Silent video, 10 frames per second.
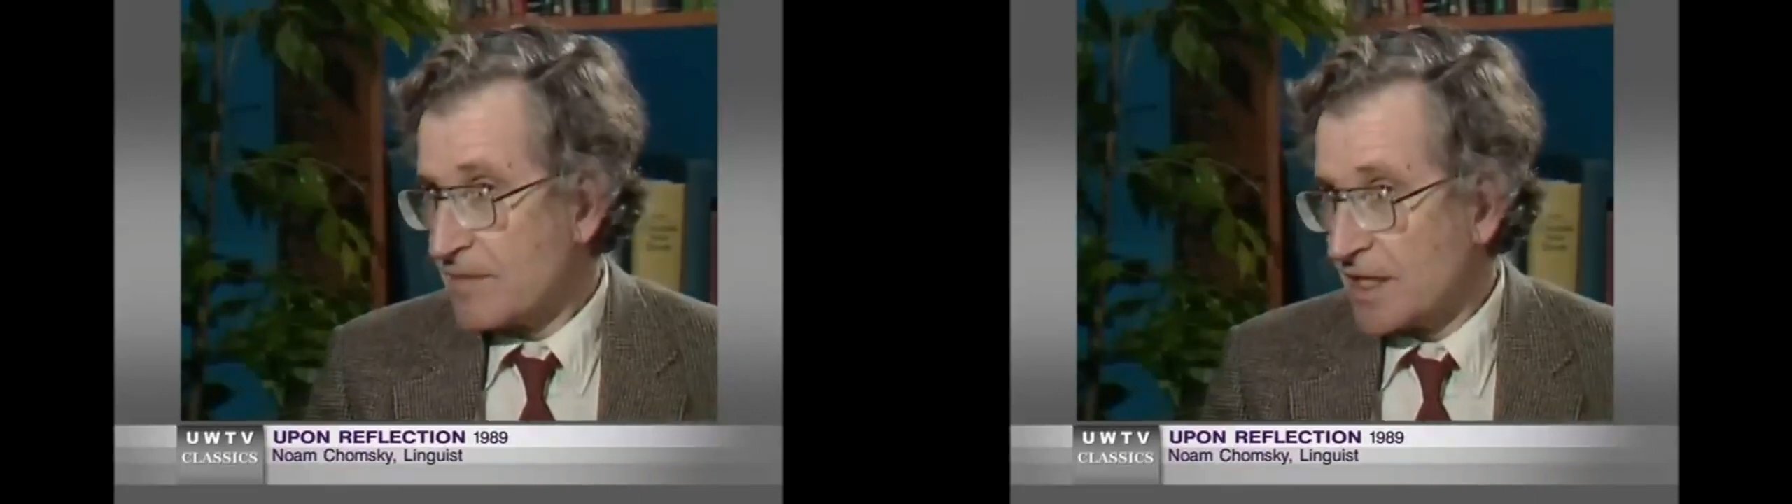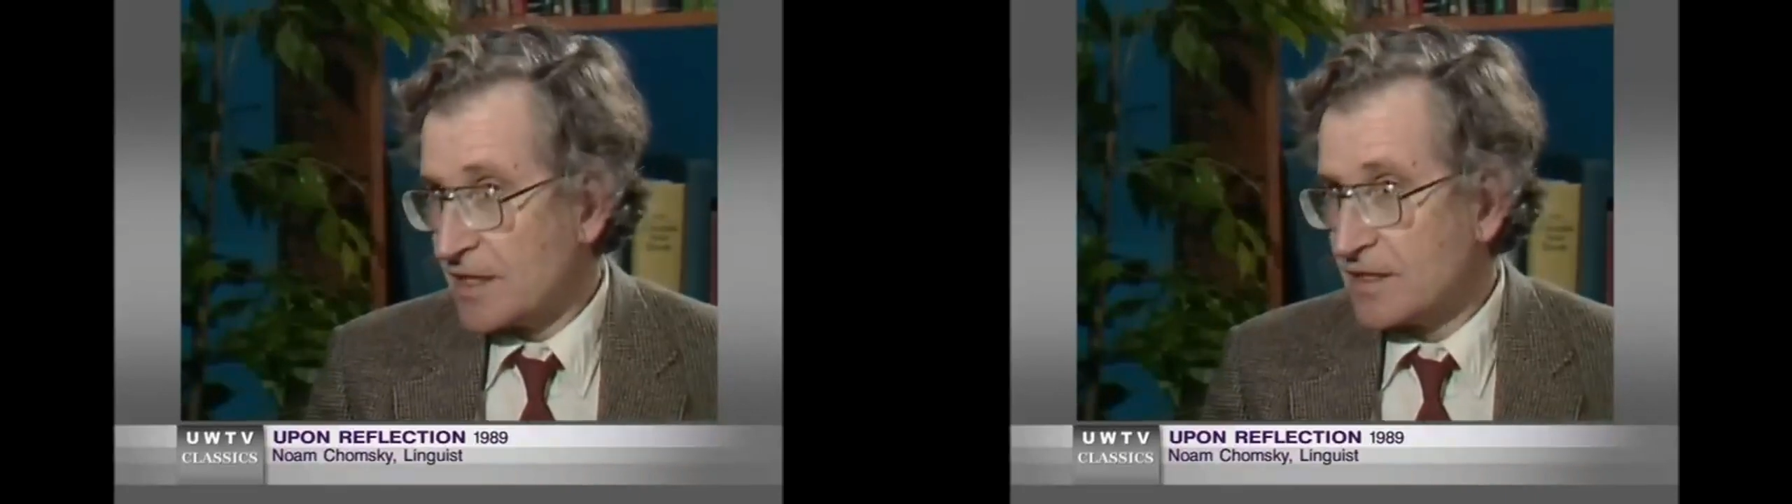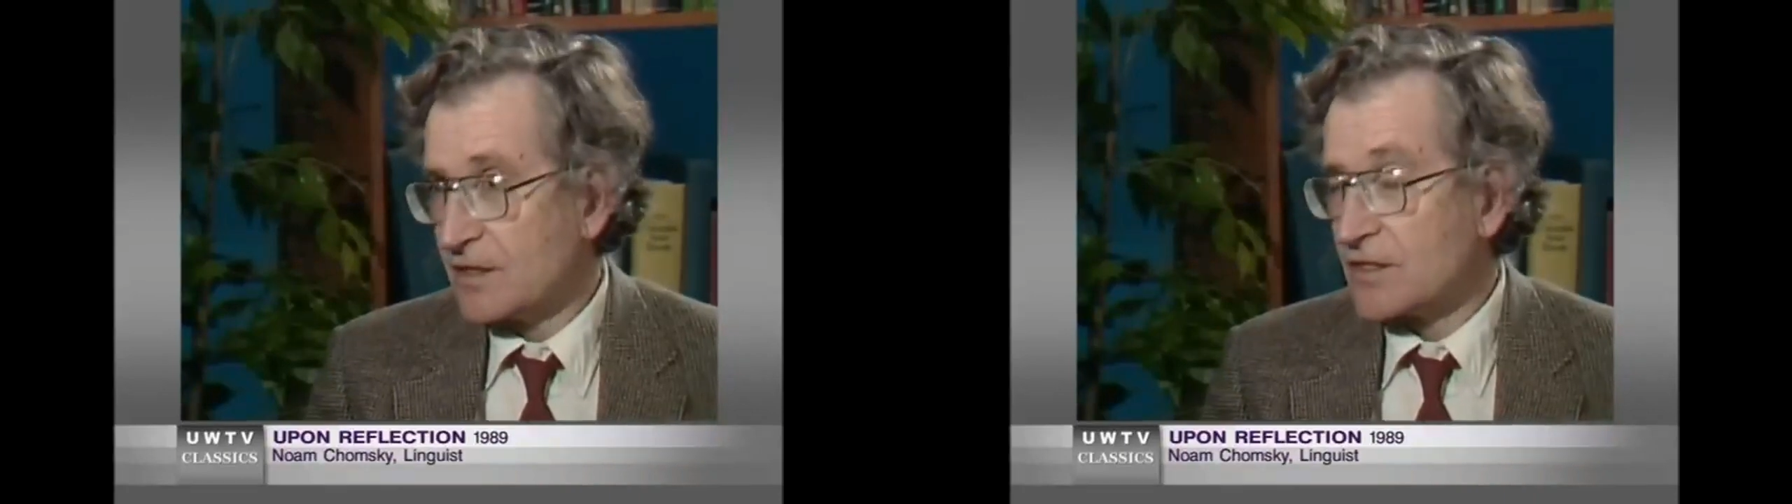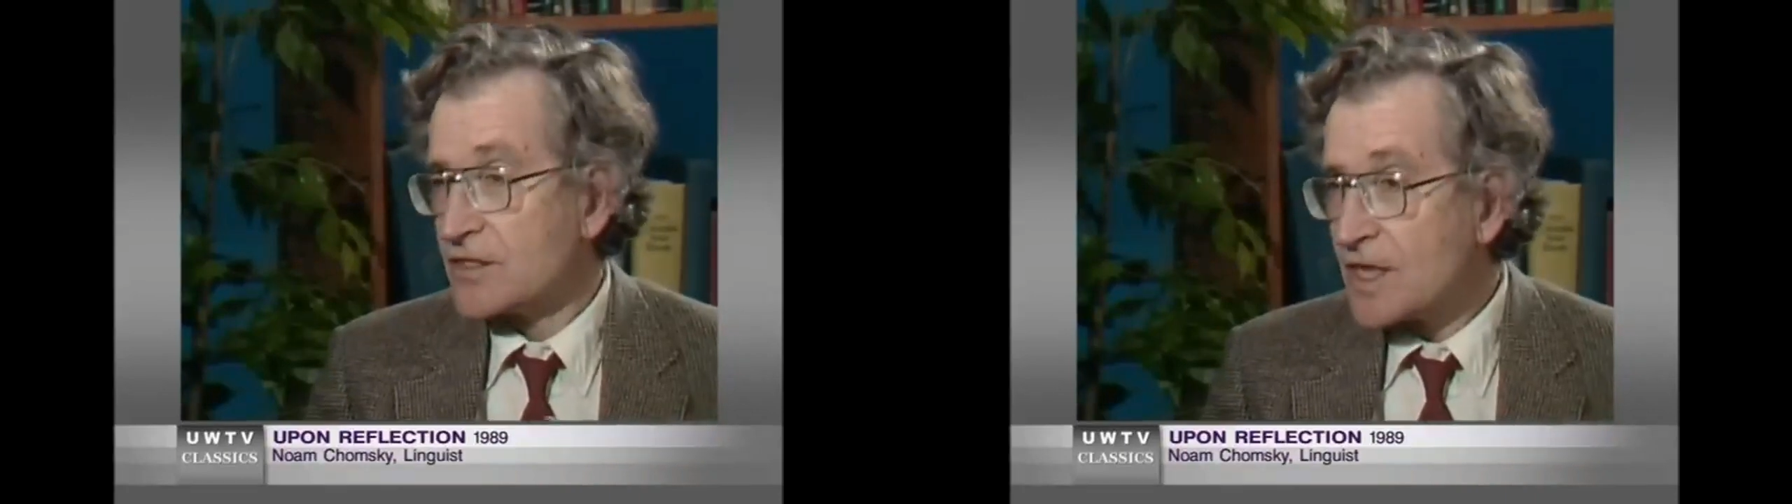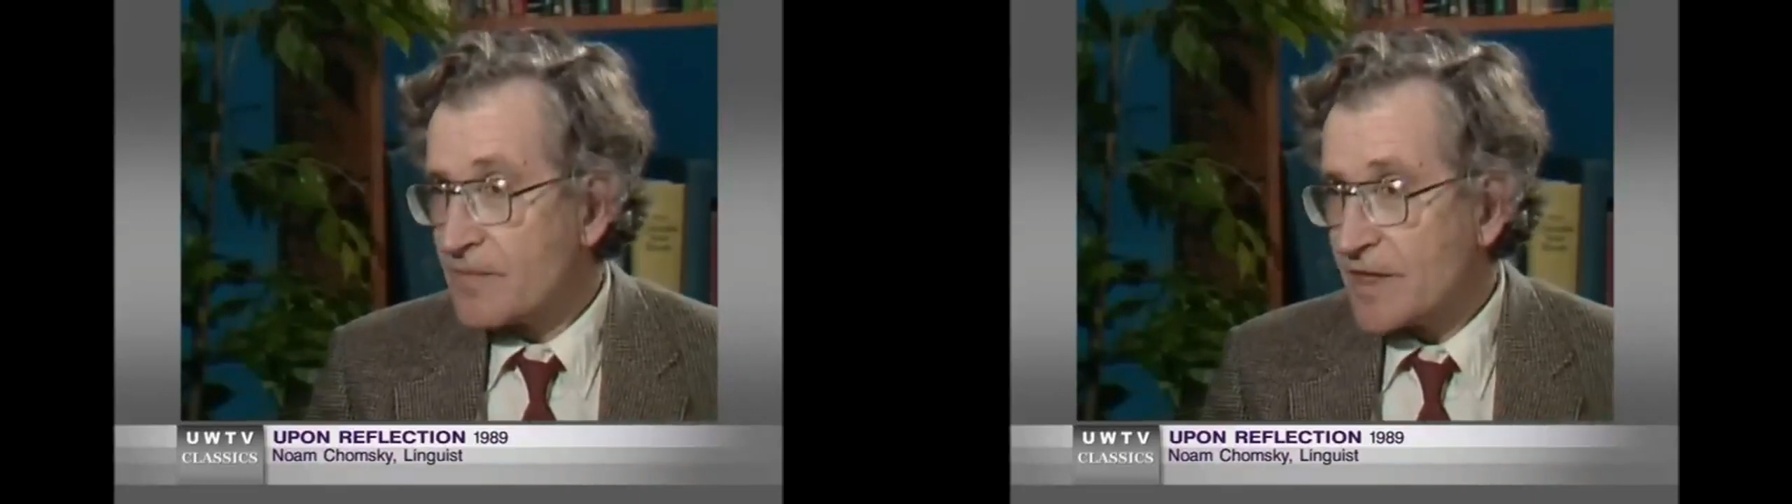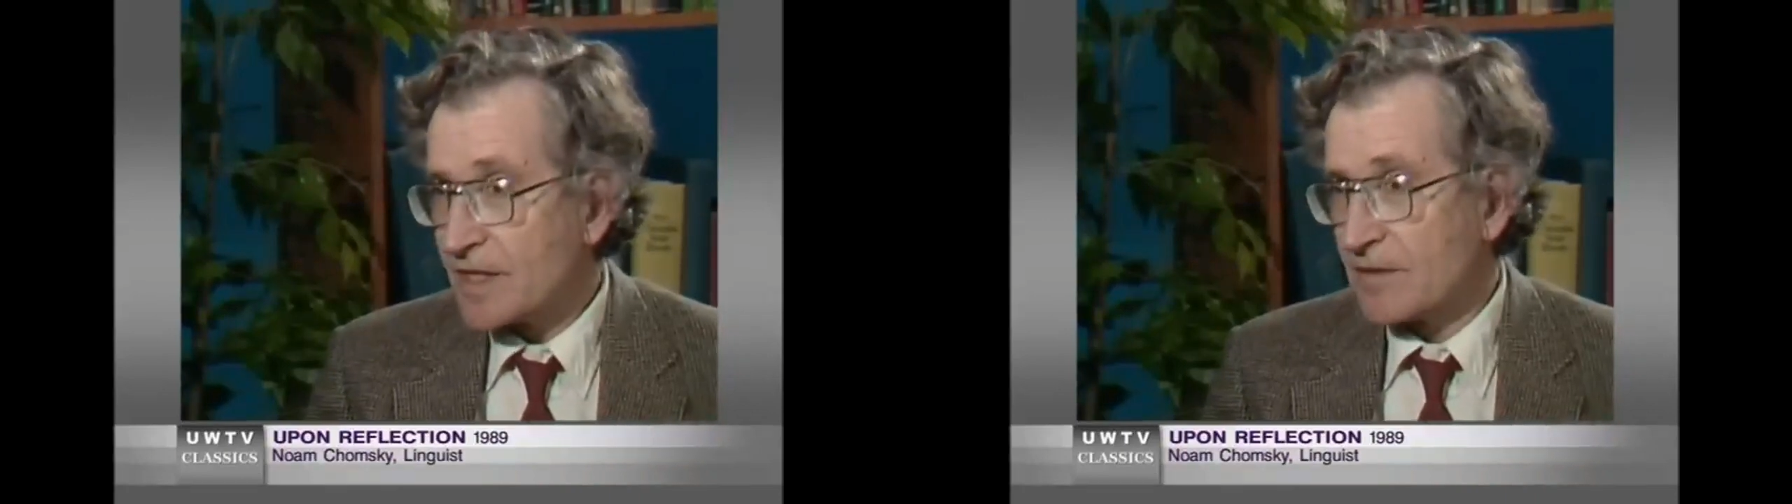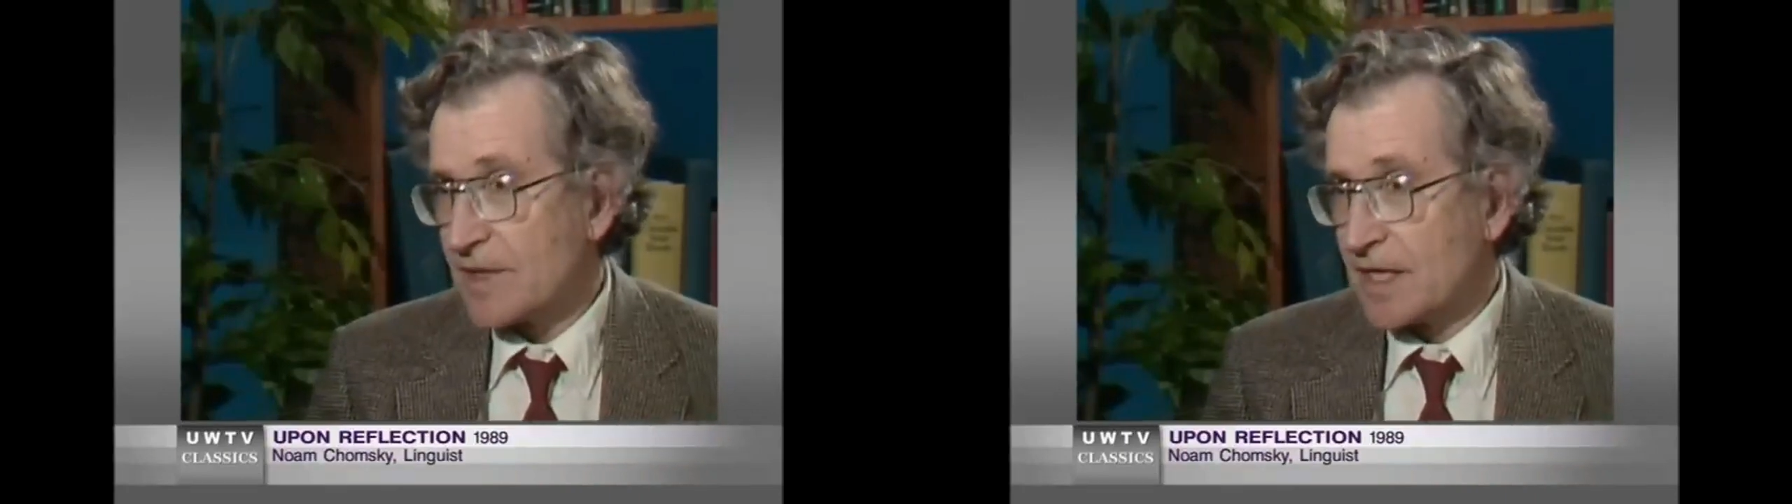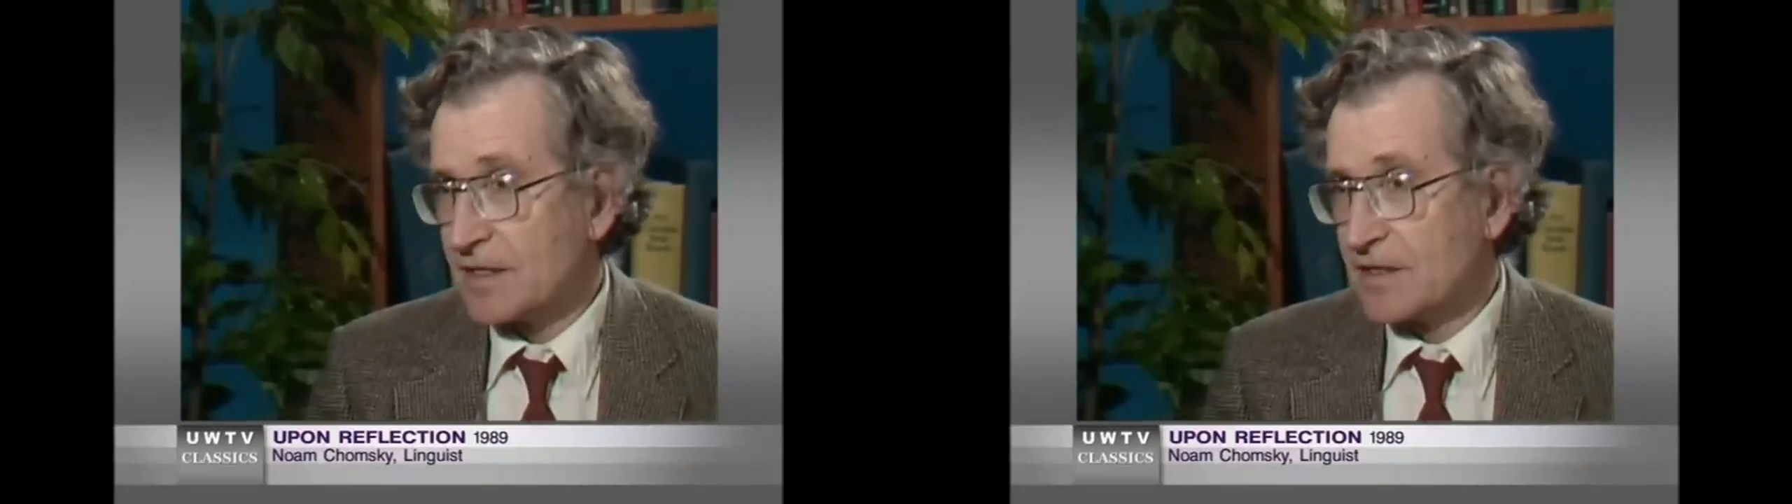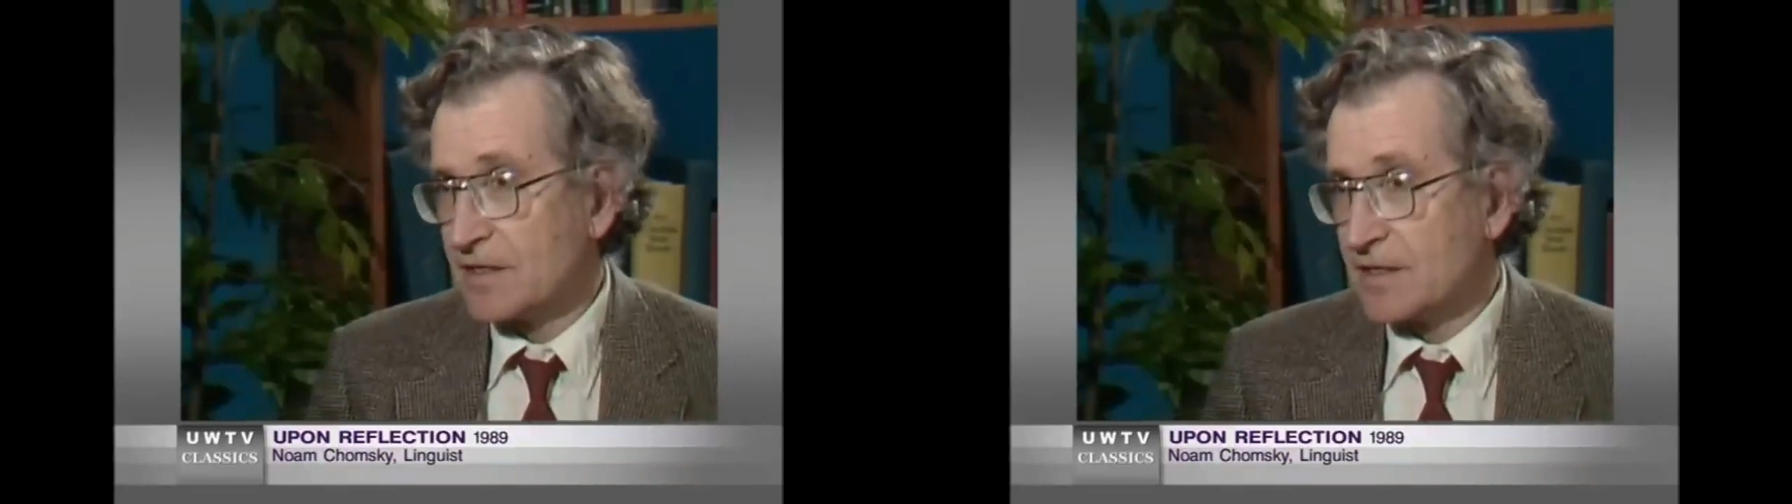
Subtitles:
mind that there's something about